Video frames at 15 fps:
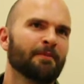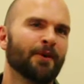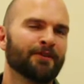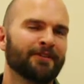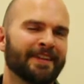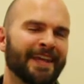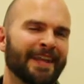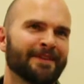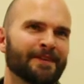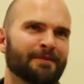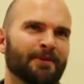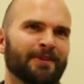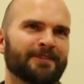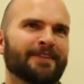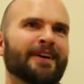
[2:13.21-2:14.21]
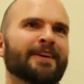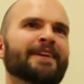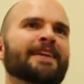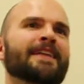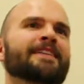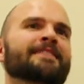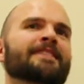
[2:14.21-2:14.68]
push the kids to one side,
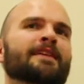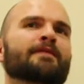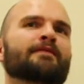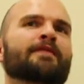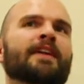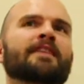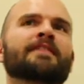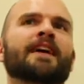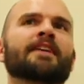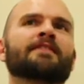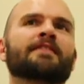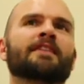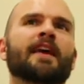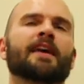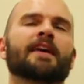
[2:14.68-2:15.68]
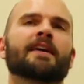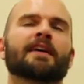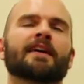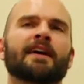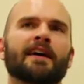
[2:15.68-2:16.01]
and it's a fantastic,